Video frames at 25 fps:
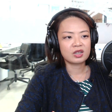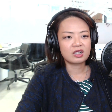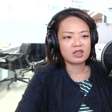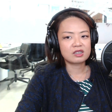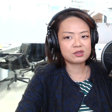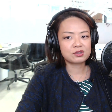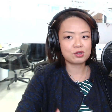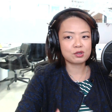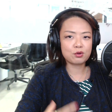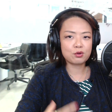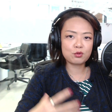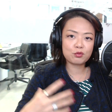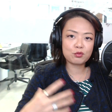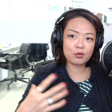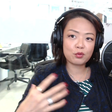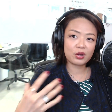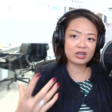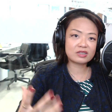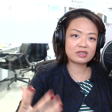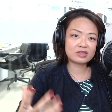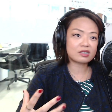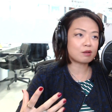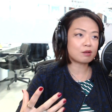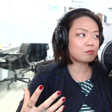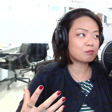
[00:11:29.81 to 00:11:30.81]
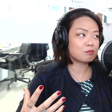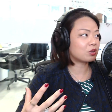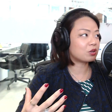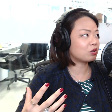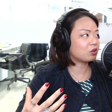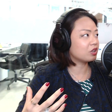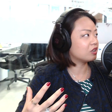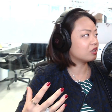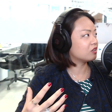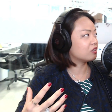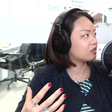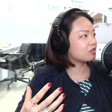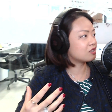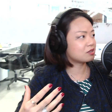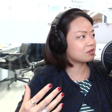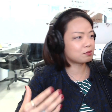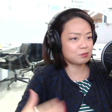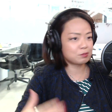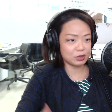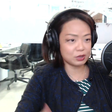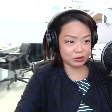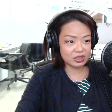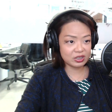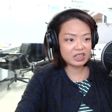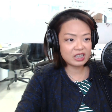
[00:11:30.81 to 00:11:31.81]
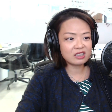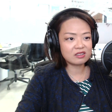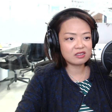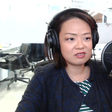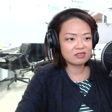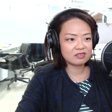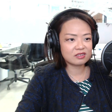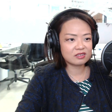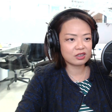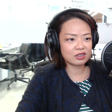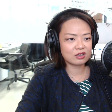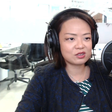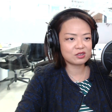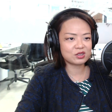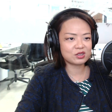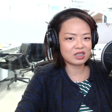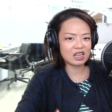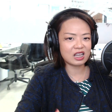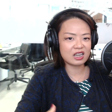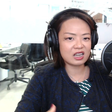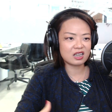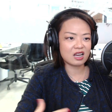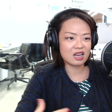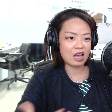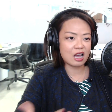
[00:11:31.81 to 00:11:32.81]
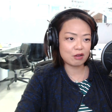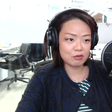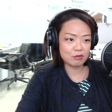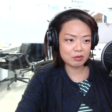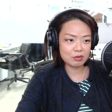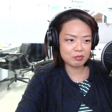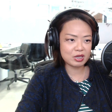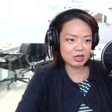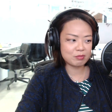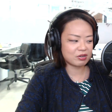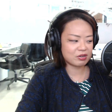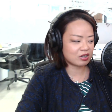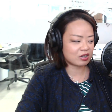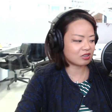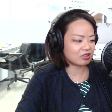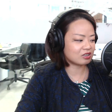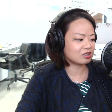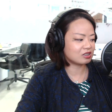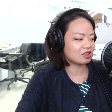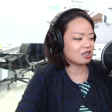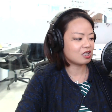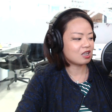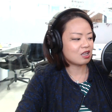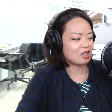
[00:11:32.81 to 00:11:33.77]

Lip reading: So for example, in this building, there's like 100 people